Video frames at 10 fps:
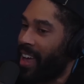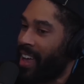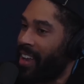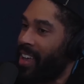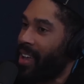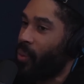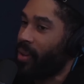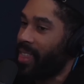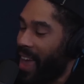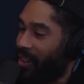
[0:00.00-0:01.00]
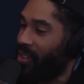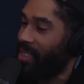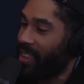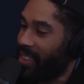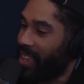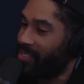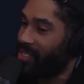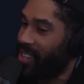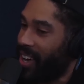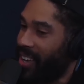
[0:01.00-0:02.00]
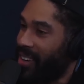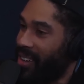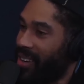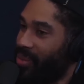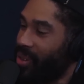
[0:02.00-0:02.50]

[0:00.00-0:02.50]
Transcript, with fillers: that with everything they've done,